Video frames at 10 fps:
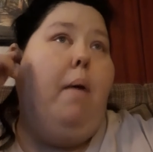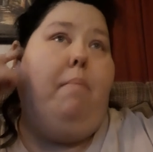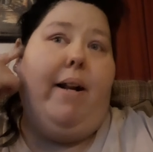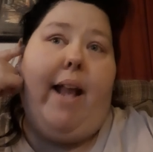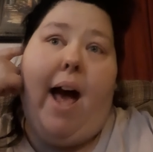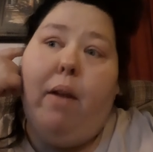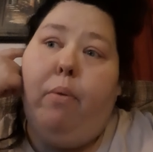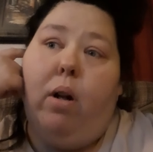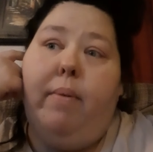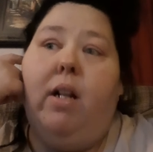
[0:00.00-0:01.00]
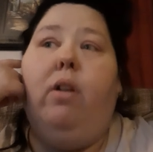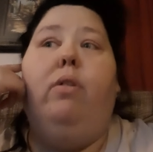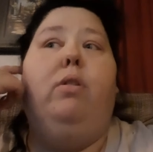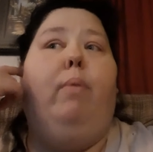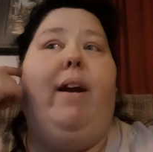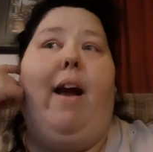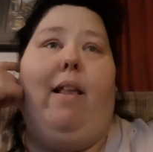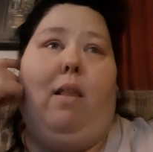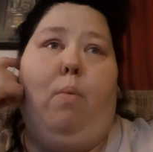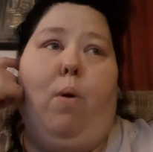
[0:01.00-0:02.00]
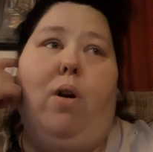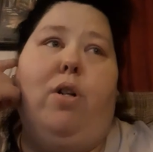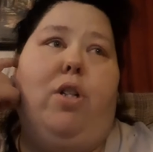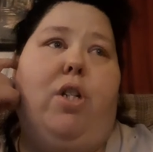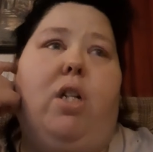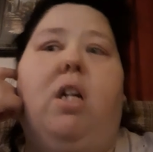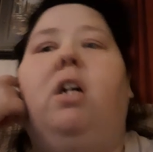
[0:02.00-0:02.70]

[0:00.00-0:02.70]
My dad wanted me to lose weight at the worst.